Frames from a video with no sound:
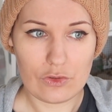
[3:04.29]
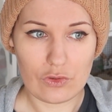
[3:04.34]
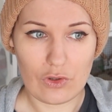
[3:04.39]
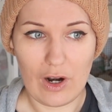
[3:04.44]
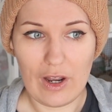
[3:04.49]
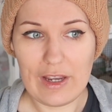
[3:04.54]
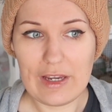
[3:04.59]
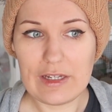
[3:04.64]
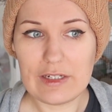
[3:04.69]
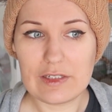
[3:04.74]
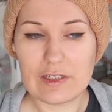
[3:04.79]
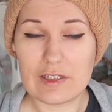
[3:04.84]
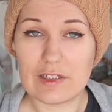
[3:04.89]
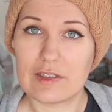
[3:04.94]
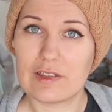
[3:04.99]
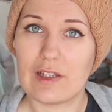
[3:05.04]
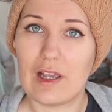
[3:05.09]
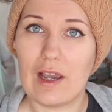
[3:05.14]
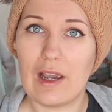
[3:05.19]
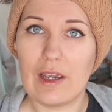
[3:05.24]
trying to
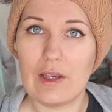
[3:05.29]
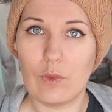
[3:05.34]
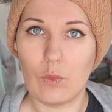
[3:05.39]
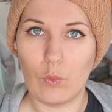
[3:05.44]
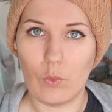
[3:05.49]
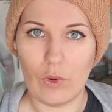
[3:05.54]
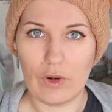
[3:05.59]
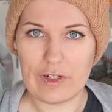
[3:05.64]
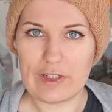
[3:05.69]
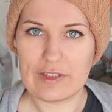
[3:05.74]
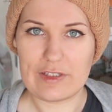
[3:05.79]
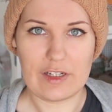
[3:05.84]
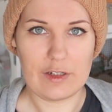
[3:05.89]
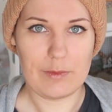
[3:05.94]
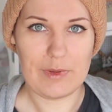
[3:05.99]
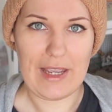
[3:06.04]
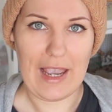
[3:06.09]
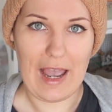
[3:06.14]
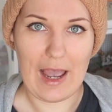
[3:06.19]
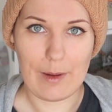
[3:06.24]
decide what is going to
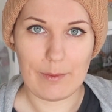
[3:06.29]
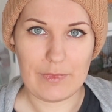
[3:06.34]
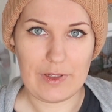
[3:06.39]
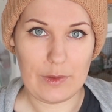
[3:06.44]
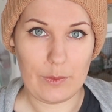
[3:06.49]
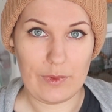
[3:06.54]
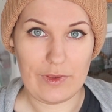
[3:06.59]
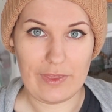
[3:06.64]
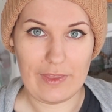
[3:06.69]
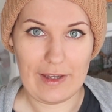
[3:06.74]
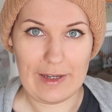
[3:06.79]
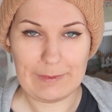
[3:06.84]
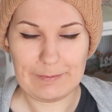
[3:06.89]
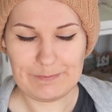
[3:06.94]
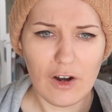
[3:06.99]
be happening with that.